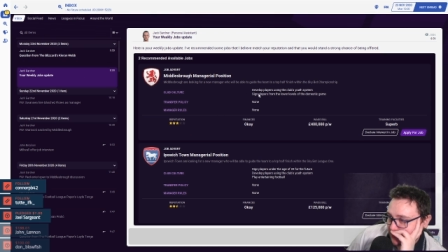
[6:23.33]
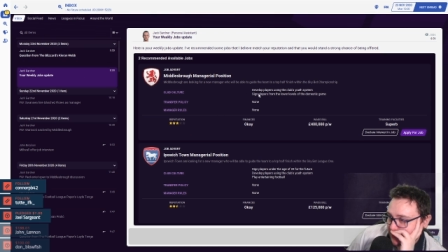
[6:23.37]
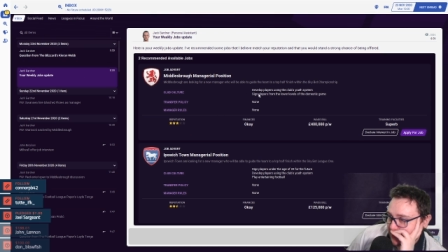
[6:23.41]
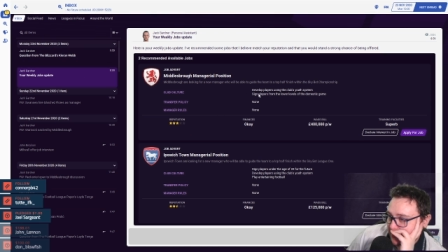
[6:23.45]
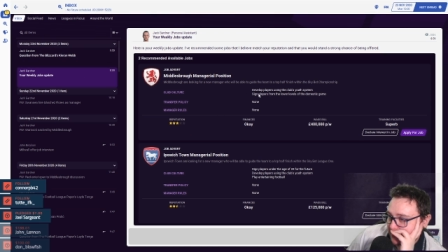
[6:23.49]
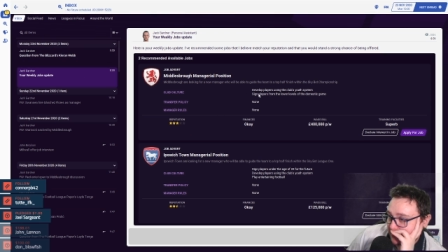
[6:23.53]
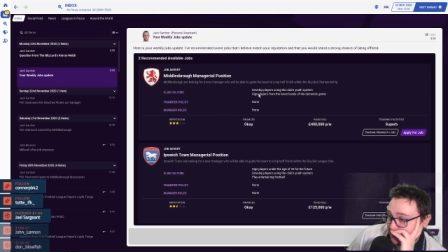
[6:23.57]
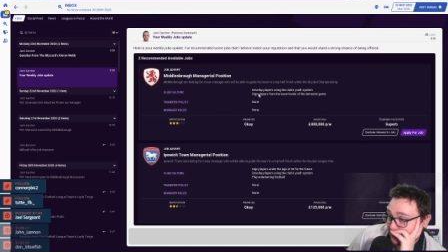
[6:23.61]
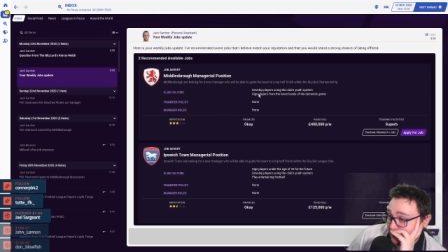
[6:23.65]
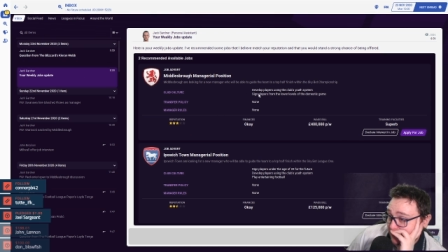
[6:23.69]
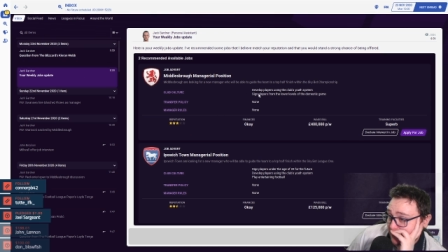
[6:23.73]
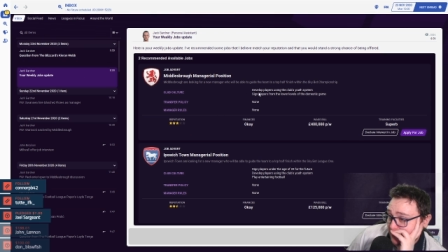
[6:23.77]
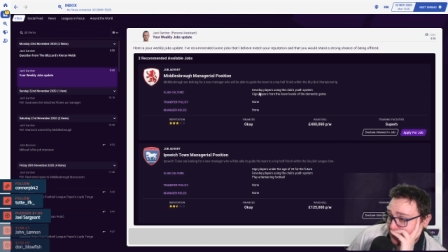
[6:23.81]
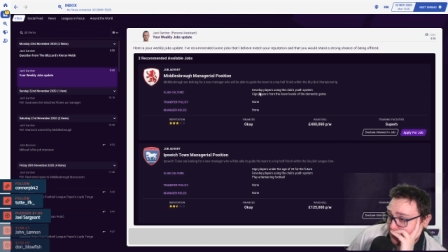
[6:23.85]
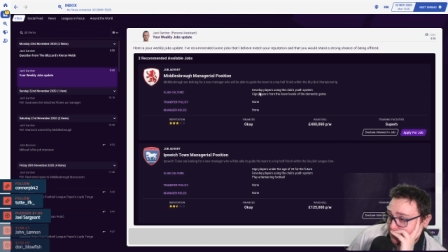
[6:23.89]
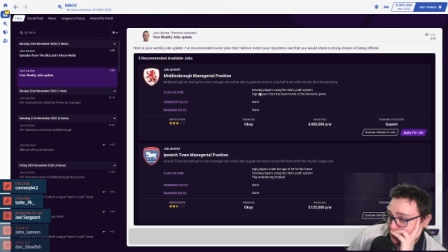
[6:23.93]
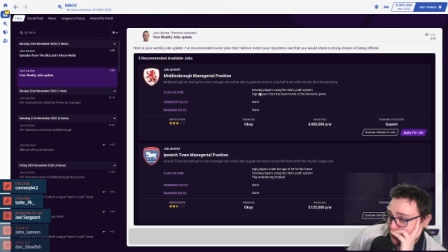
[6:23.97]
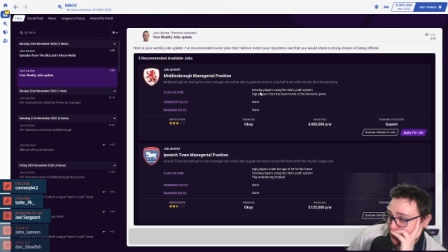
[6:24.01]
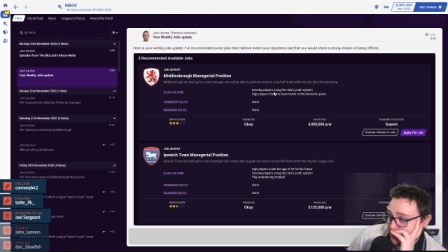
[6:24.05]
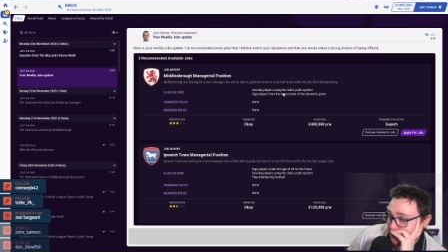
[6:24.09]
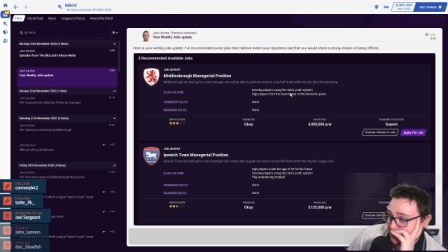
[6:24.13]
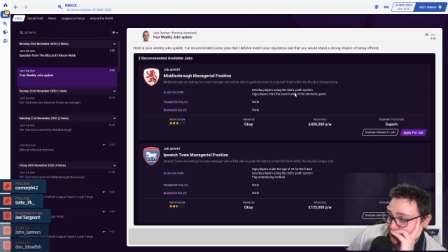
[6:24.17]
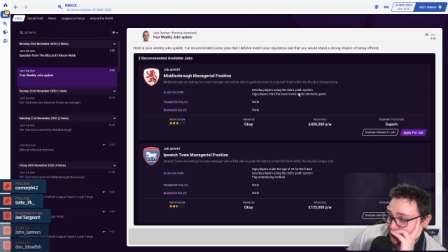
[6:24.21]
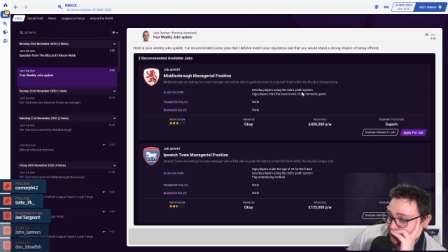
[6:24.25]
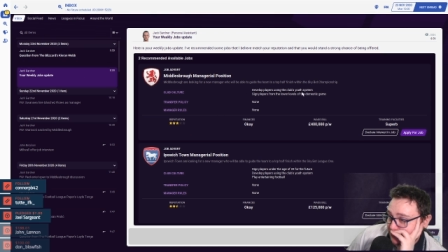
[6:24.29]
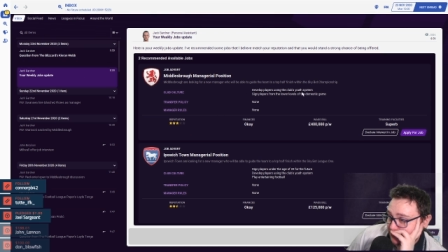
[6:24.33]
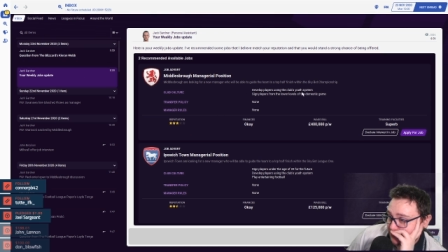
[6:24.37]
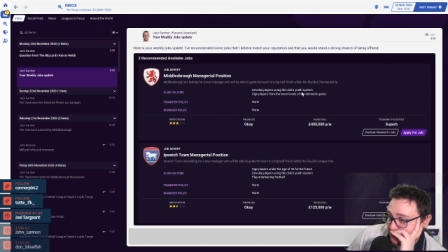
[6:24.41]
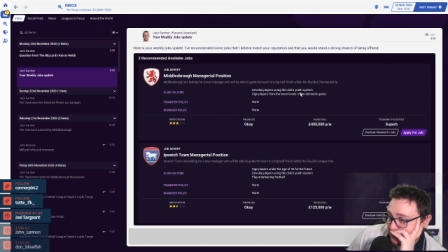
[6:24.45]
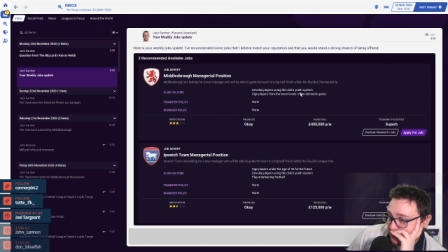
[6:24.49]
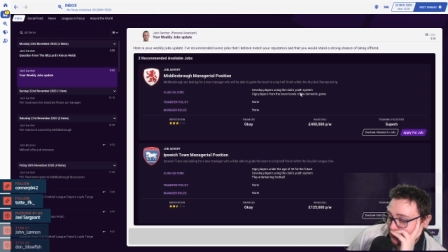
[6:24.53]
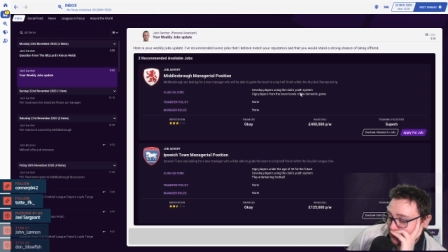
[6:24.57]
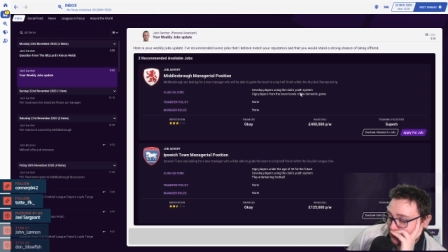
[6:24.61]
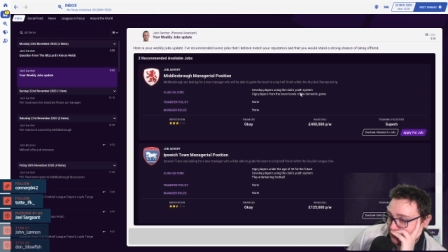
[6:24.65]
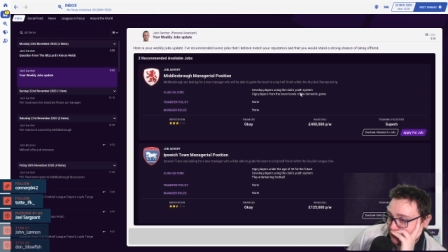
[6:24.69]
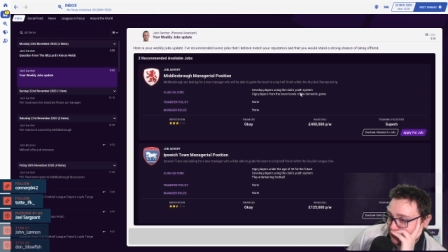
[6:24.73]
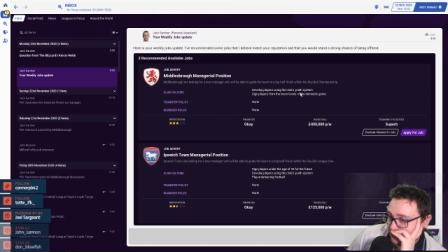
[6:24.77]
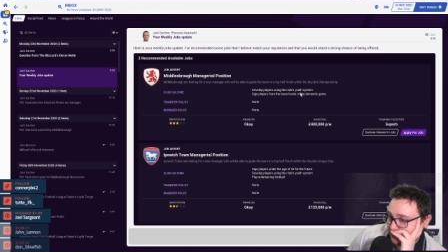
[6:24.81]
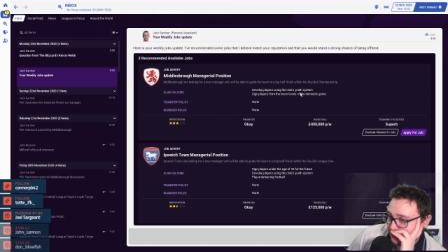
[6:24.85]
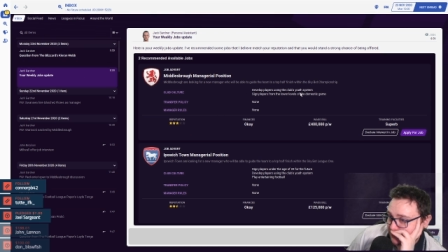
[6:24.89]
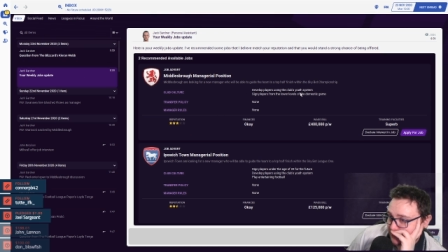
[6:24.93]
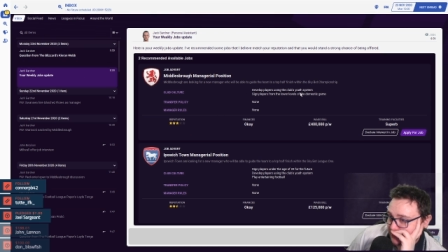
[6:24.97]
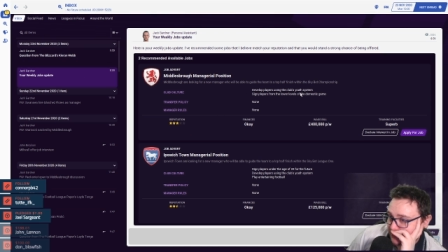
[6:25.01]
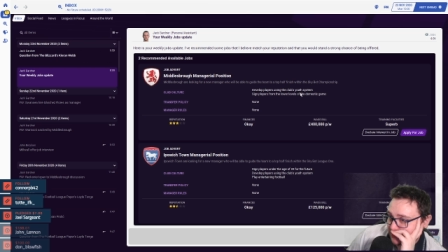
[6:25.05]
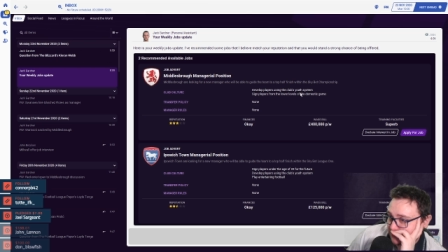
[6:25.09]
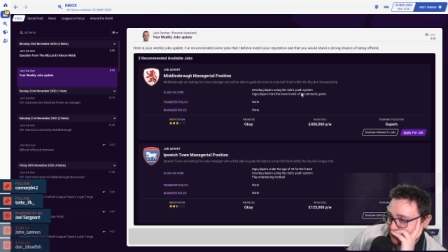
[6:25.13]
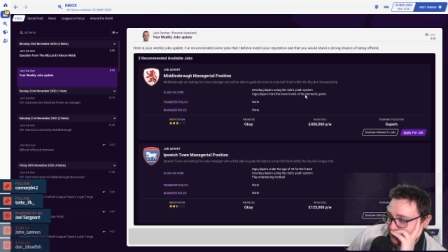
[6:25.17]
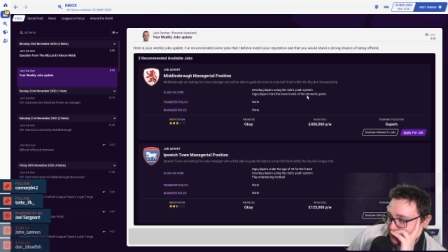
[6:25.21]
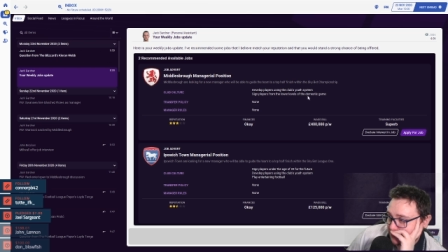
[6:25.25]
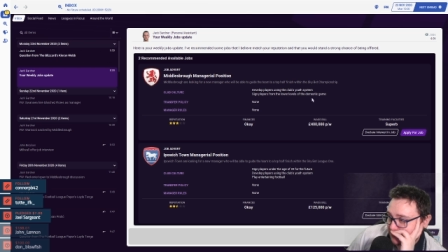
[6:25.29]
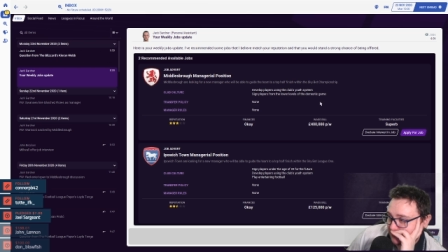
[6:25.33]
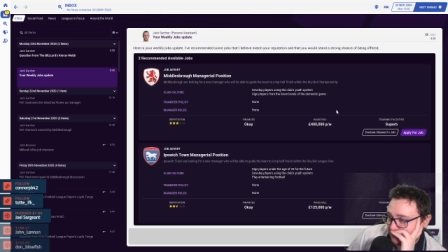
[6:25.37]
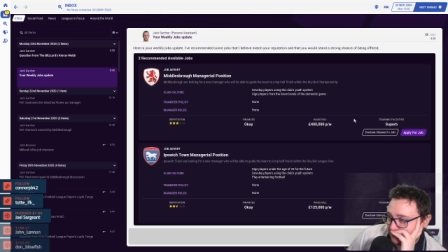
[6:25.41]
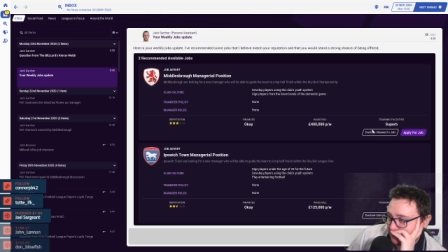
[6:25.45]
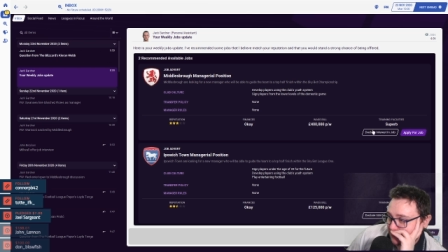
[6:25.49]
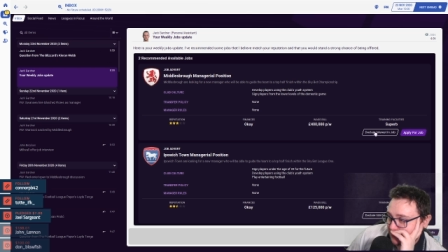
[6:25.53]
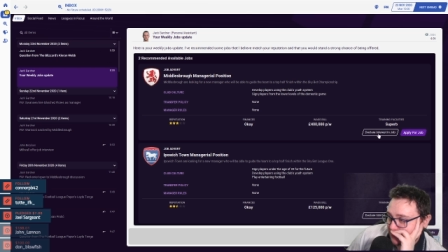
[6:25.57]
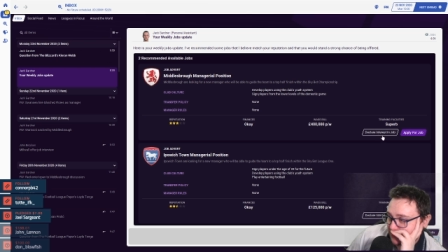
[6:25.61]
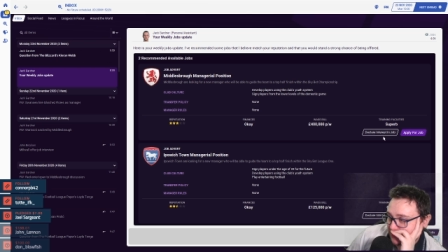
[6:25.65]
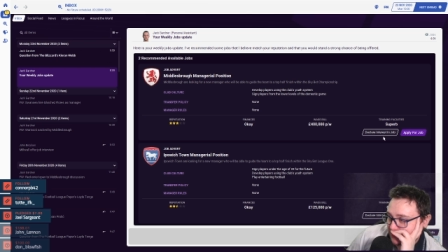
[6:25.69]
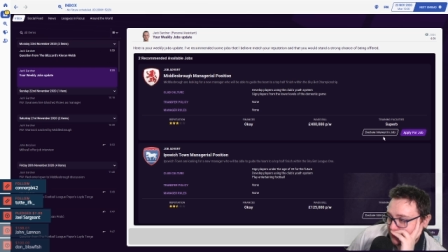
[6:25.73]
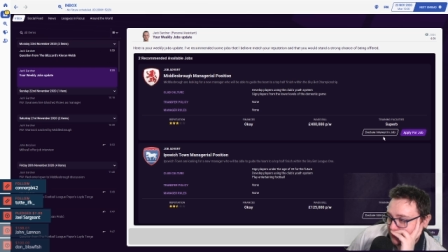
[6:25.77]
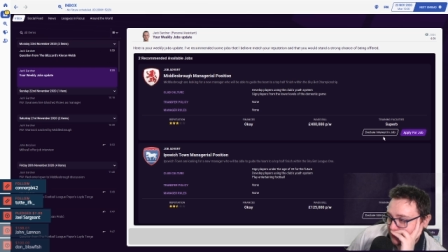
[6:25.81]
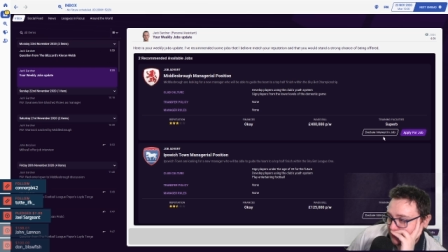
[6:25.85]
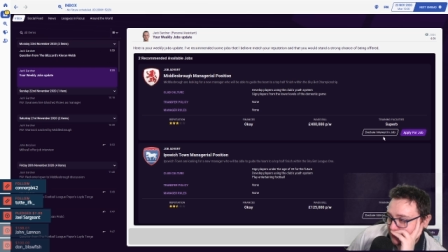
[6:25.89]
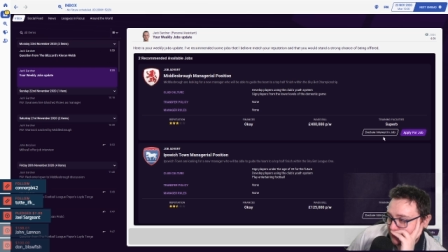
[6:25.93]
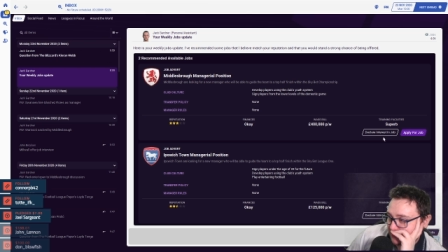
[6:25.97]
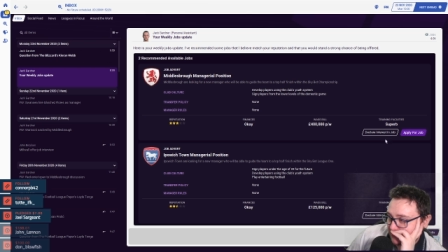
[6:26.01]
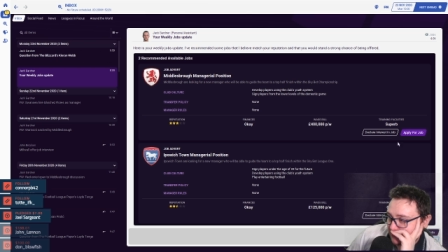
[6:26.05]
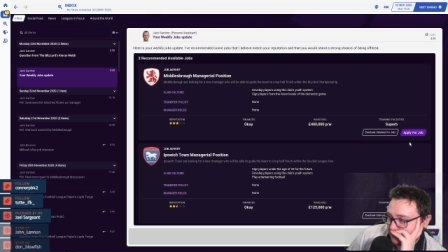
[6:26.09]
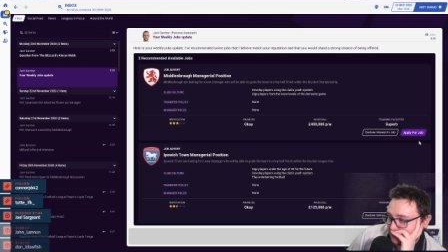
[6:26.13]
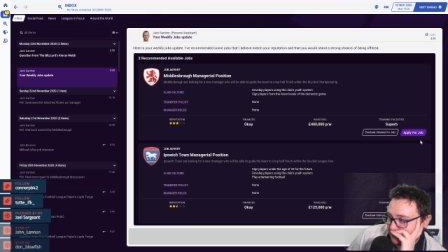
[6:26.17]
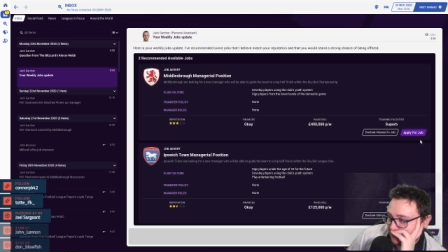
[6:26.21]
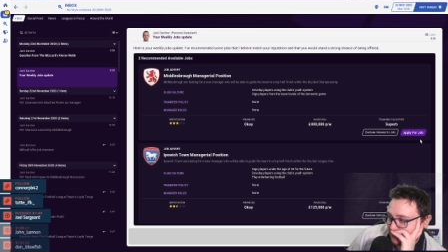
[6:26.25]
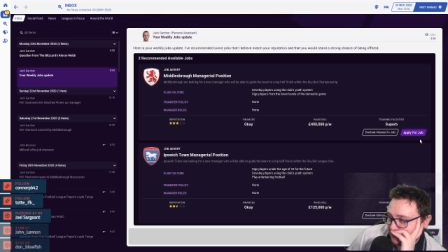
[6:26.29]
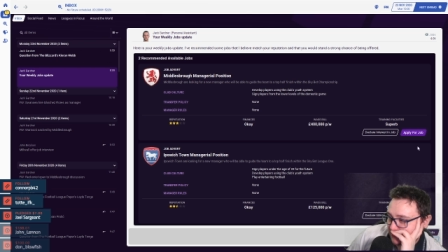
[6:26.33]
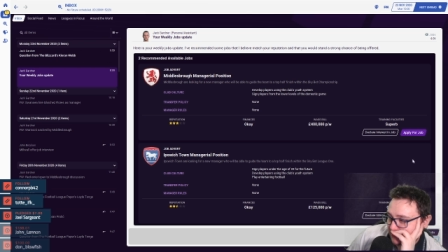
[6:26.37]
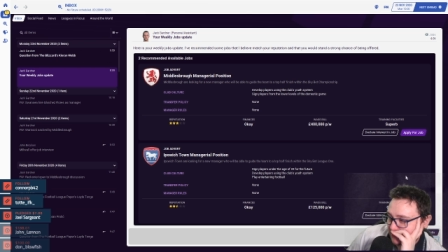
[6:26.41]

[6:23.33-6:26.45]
Yeah, develop players using the club's youth system. So, no.